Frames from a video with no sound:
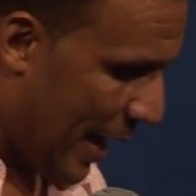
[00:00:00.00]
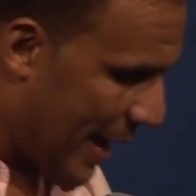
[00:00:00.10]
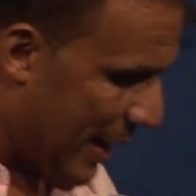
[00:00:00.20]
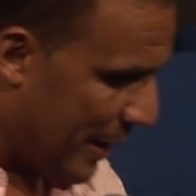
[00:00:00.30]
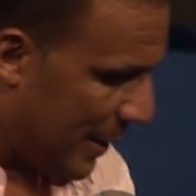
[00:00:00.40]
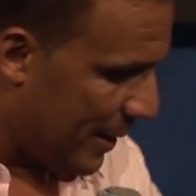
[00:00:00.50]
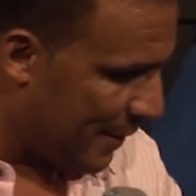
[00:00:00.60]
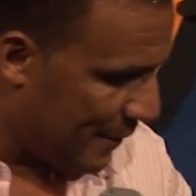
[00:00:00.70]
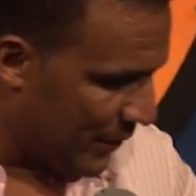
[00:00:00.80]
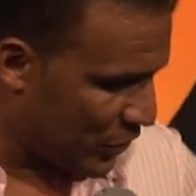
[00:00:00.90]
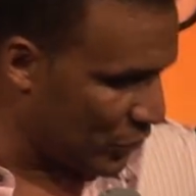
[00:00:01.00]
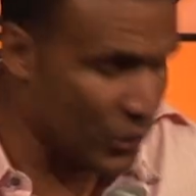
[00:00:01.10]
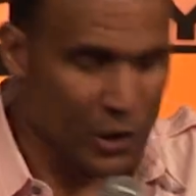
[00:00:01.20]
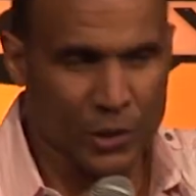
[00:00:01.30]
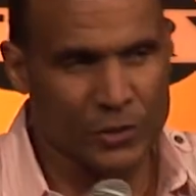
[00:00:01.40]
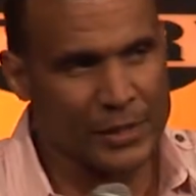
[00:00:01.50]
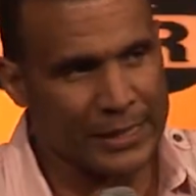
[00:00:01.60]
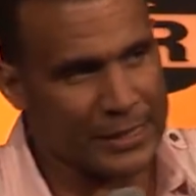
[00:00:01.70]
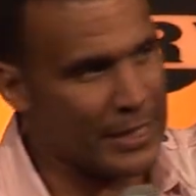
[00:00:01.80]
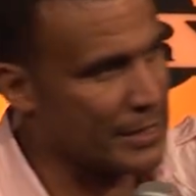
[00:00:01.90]
I got uh, two girls,
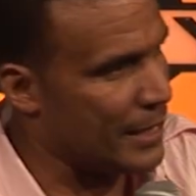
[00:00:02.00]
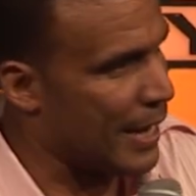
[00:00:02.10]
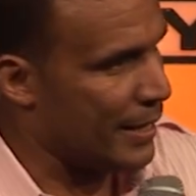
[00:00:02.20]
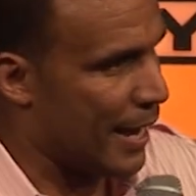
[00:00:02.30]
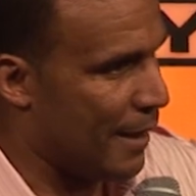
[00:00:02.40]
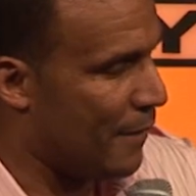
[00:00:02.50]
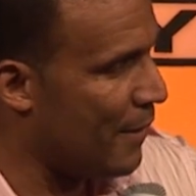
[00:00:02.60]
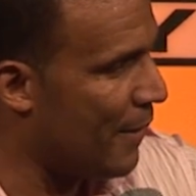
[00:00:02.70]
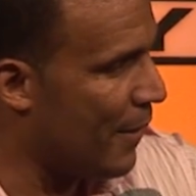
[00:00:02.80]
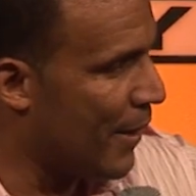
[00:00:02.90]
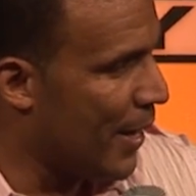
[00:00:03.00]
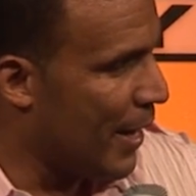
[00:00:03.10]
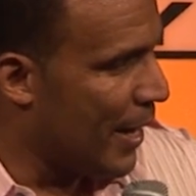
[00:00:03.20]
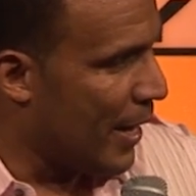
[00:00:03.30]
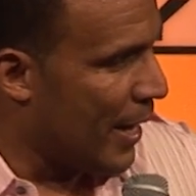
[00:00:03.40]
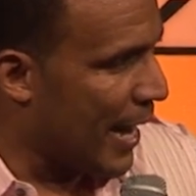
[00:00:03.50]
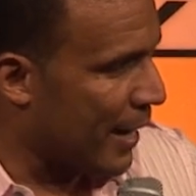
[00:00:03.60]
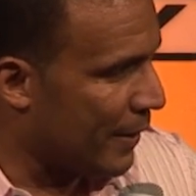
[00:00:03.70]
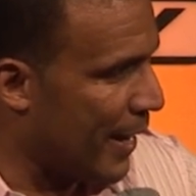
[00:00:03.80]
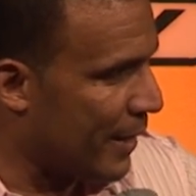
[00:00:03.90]
they're six and eight now,
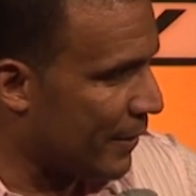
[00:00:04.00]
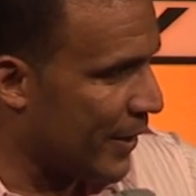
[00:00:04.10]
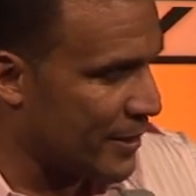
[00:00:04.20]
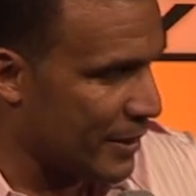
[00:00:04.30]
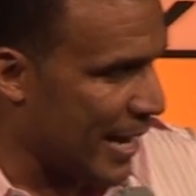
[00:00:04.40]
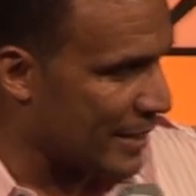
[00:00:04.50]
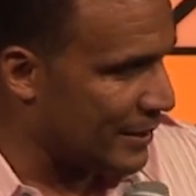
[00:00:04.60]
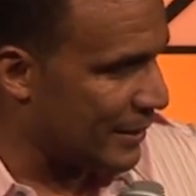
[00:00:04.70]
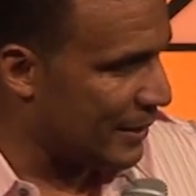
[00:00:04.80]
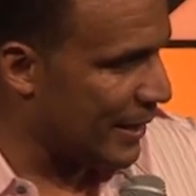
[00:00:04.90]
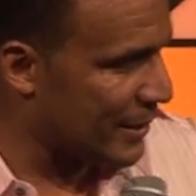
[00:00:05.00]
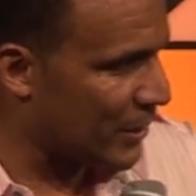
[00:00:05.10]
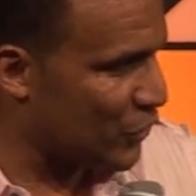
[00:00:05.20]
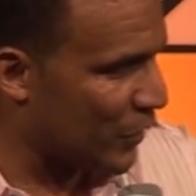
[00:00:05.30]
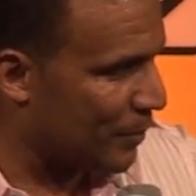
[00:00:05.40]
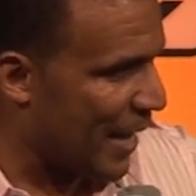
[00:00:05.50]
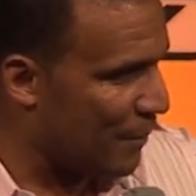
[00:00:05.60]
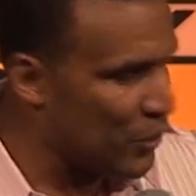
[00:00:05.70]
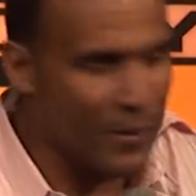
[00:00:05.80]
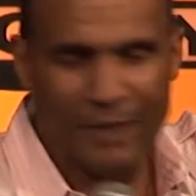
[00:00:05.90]
Anna, Anna Grace and Ashlyn. It's a trip.
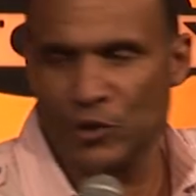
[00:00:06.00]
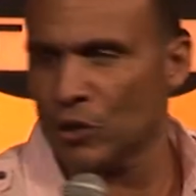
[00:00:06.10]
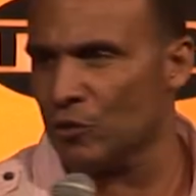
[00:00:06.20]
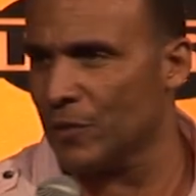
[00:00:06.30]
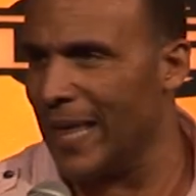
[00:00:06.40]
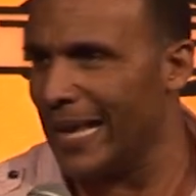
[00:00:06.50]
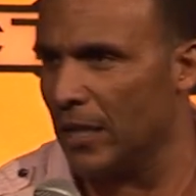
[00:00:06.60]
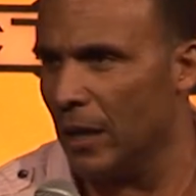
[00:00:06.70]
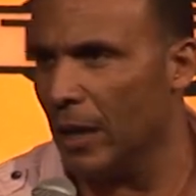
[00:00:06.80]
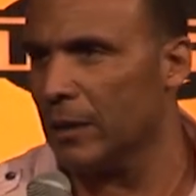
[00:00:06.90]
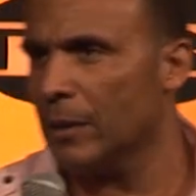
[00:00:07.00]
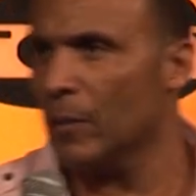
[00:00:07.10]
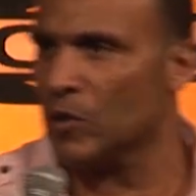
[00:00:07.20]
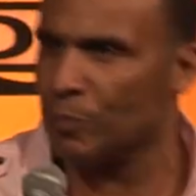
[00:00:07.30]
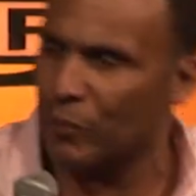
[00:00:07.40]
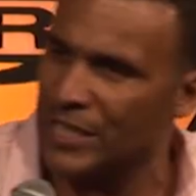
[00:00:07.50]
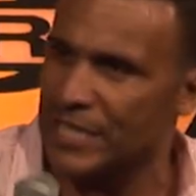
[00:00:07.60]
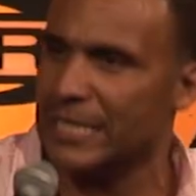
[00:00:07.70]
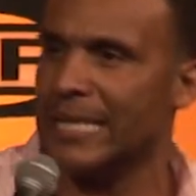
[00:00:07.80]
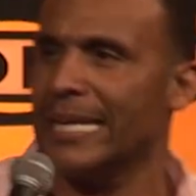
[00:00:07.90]
Like when you have children that young, the most
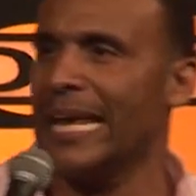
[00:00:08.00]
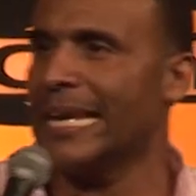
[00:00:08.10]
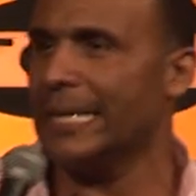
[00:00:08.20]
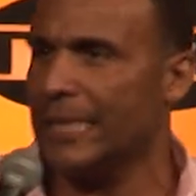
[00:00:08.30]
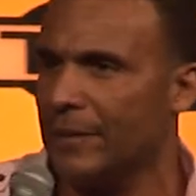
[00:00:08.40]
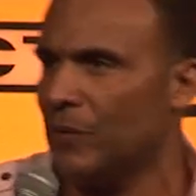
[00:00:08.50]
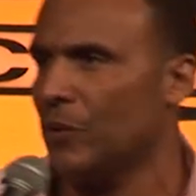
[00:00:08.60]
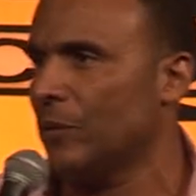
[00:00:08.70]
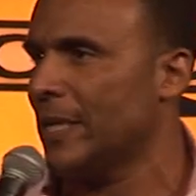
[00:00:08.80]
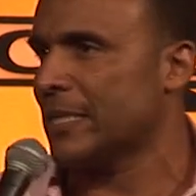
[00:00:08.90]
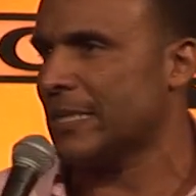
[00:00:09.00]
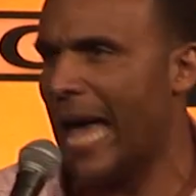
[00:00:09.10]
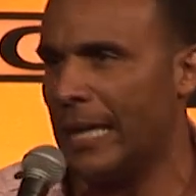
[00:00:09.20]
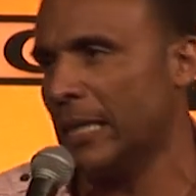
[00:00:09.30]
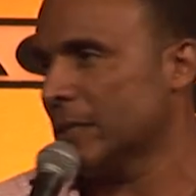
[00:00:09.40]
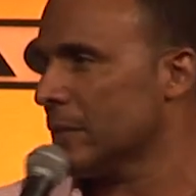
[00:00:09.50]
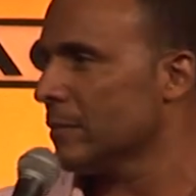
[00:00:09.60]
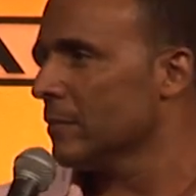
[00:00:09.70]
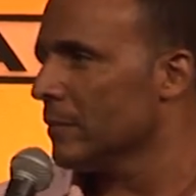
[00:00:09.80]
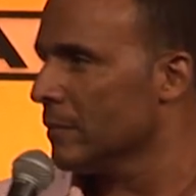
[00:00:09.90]
precious thing they can give you is
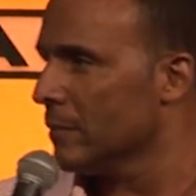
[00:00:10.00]
silence.